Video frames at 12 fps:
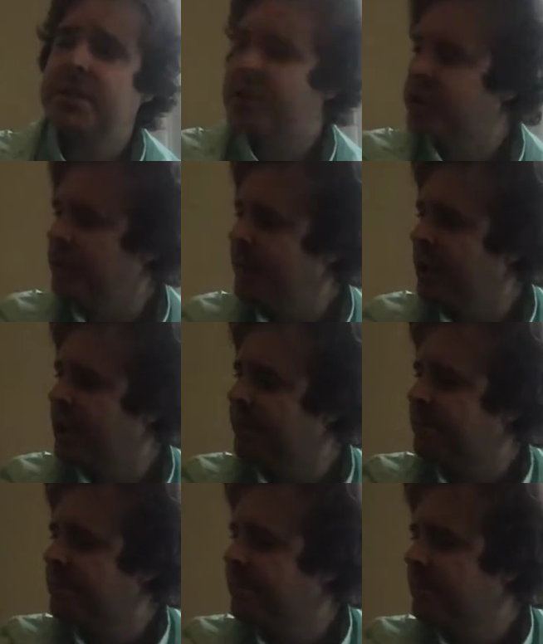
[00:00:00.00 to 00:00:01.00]
should be good.
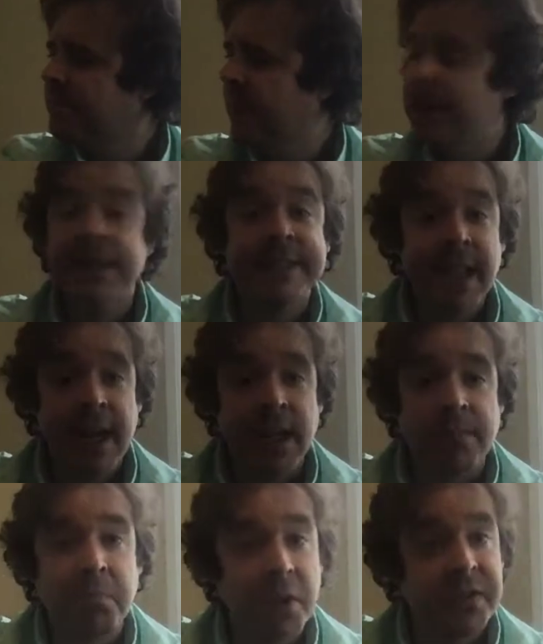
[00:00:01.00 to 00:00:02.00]
I'm excited,
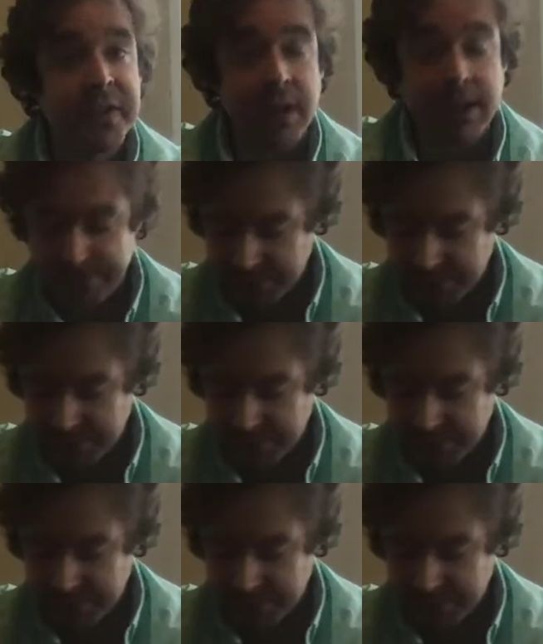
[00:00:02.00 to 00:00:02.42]
personally.